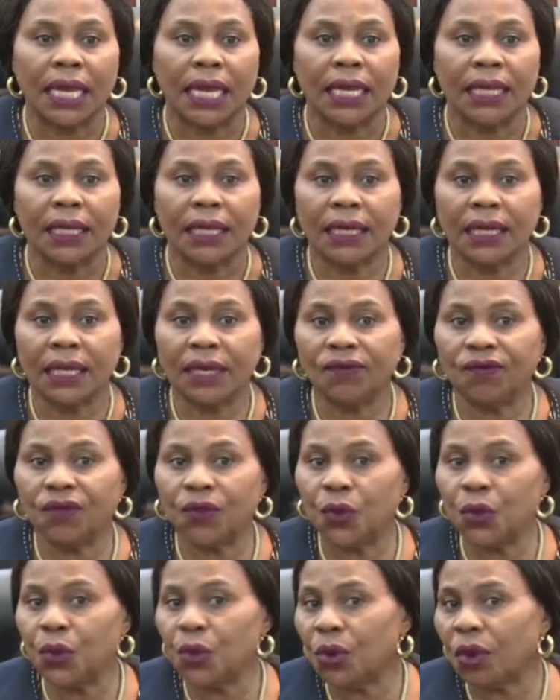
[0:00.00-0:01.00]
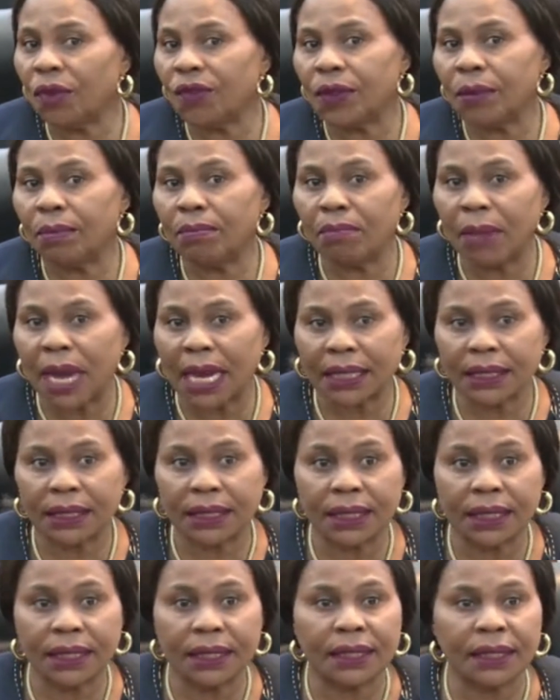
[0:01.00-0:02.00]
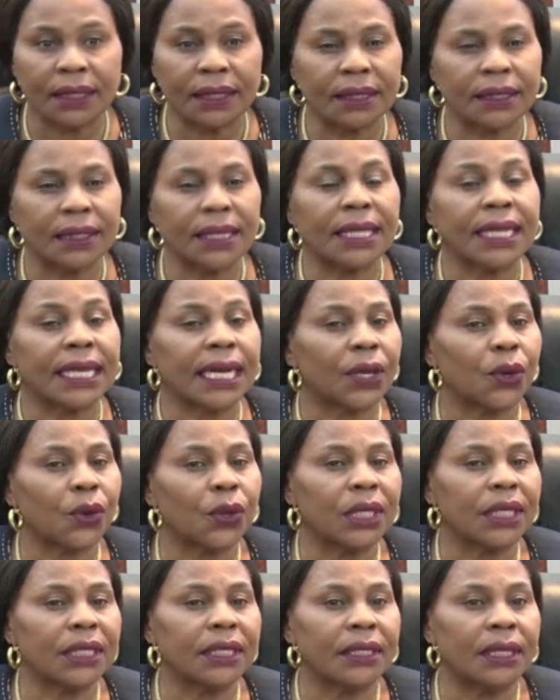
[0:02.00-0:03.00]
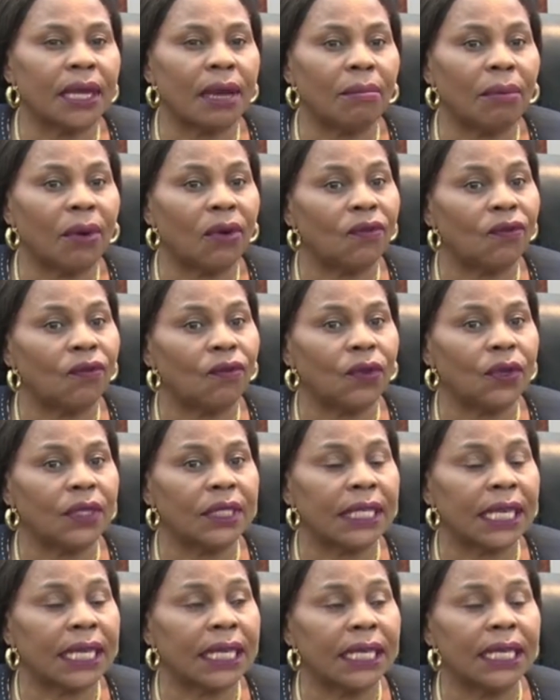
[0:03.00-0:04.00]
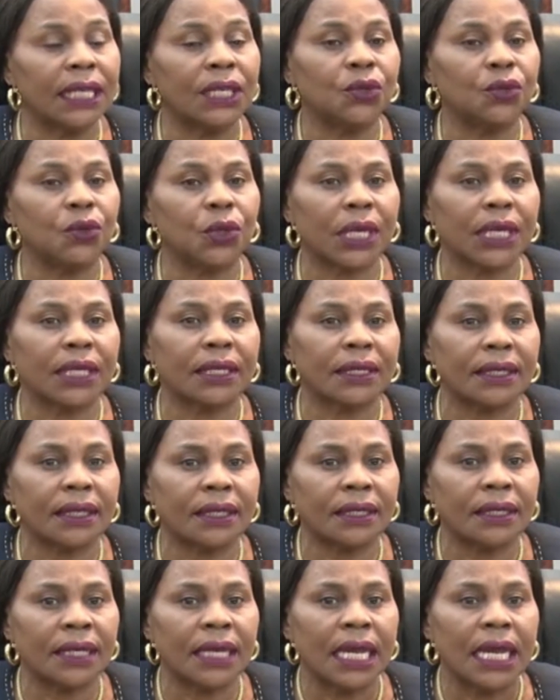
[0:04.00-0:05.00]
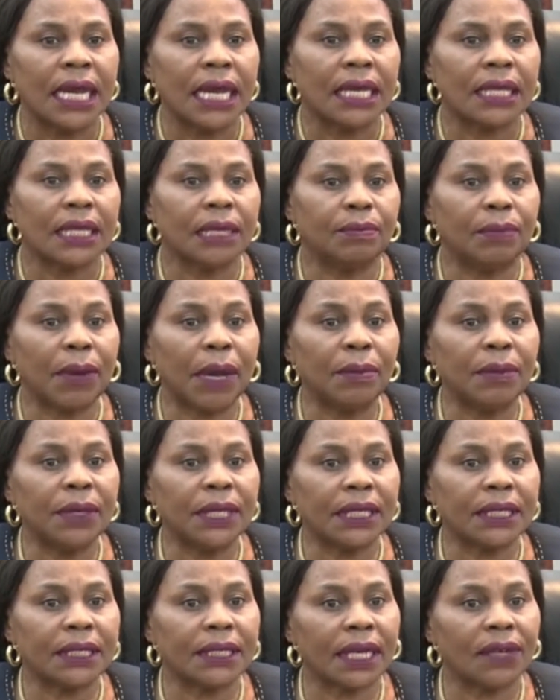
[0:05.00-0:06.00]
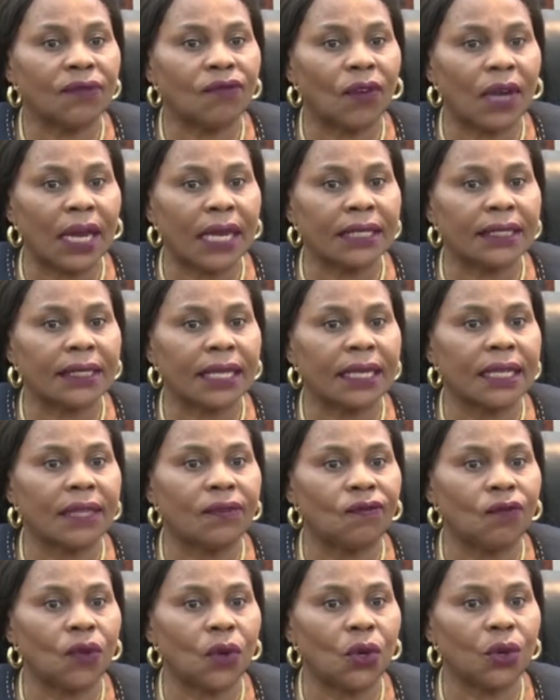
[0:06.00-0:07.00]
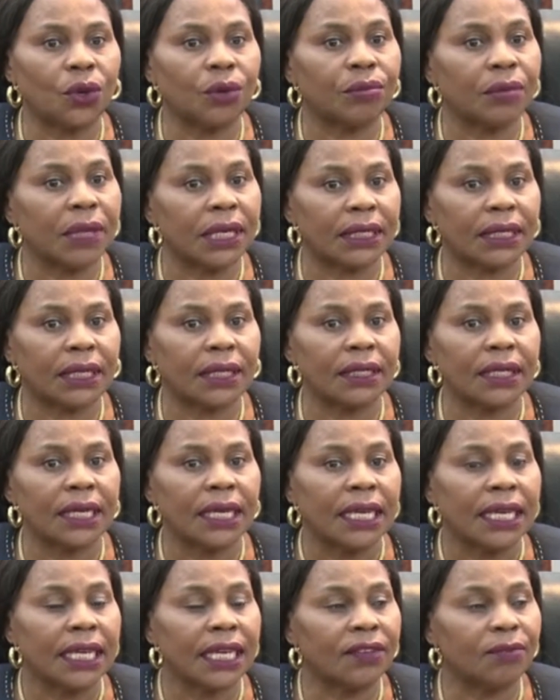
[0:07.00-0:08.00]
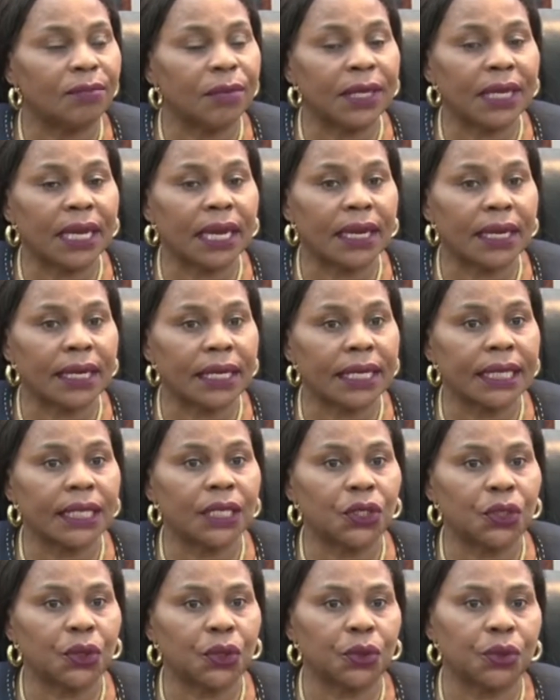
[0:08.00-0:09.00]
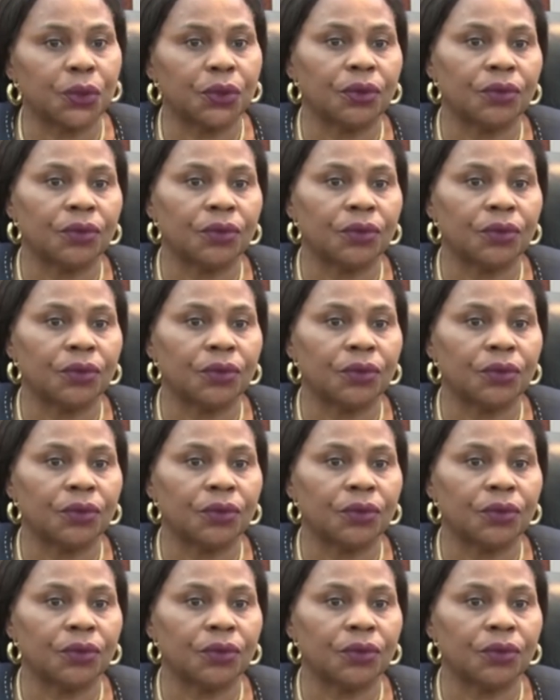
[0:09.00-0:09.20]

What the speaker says: And in view of the marked increase in the recorded number of daily new cases, the public is advised that the following measures have been agreed to.